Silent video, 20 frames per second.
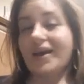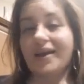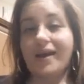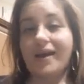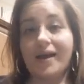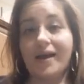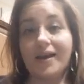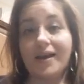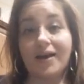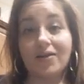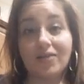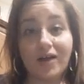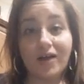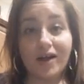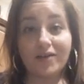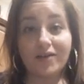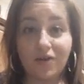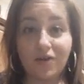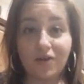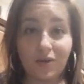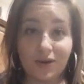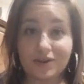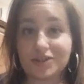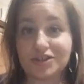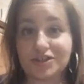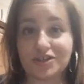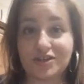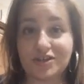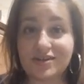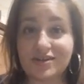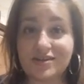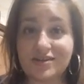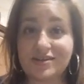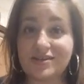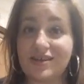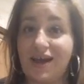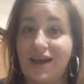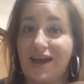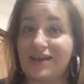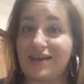get a lot of
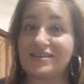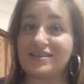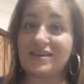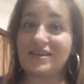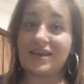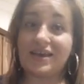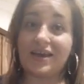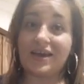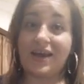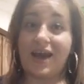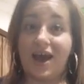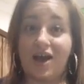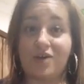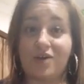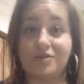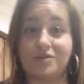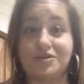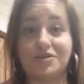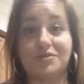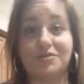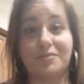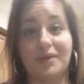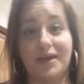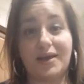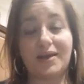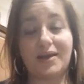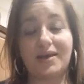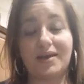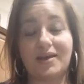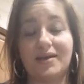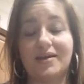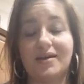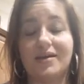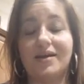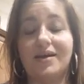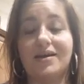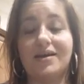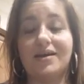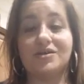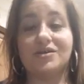questions asking how to make
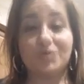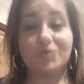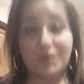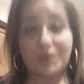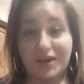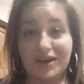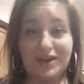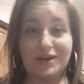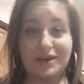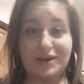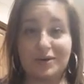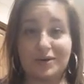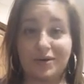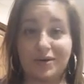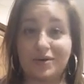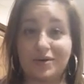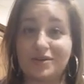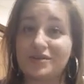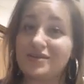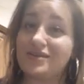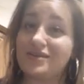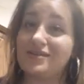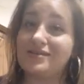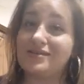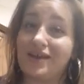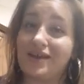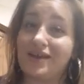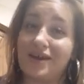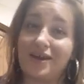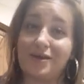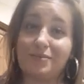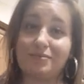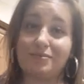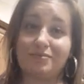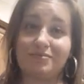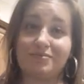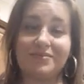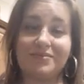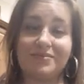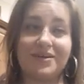zucchini noodles since I am
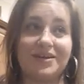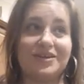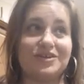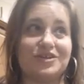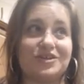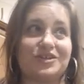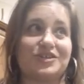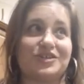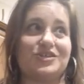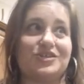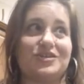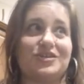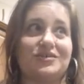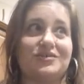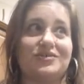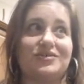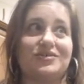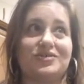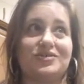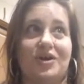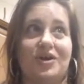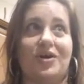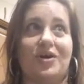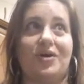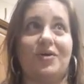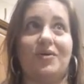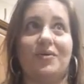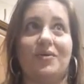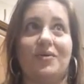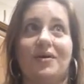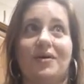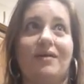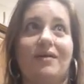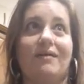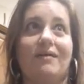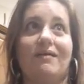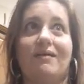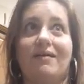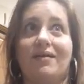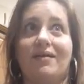just so,
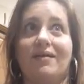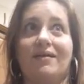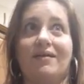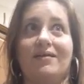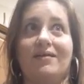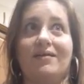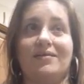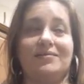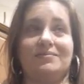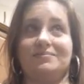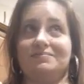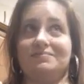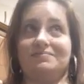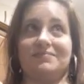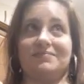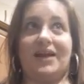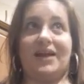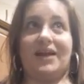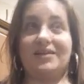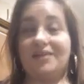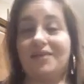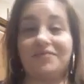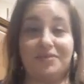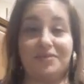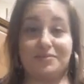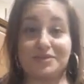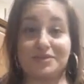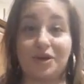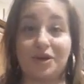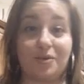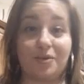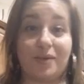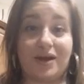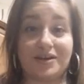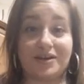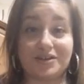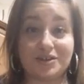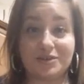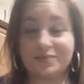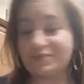I love them so
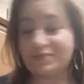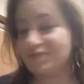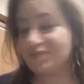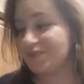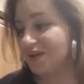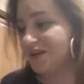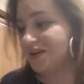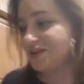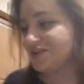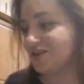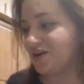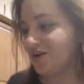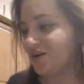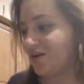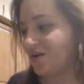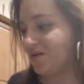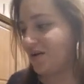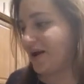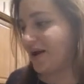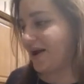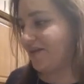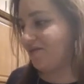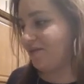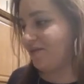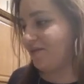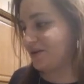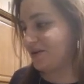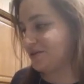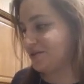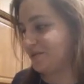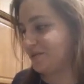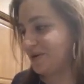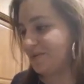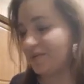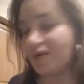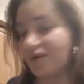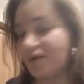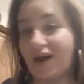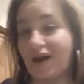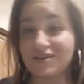much. So I have a bunch of
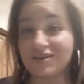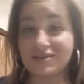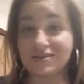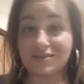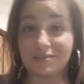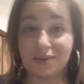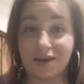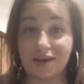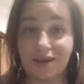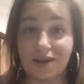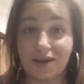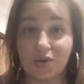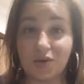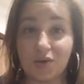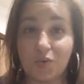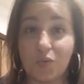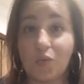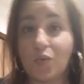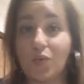people ask me,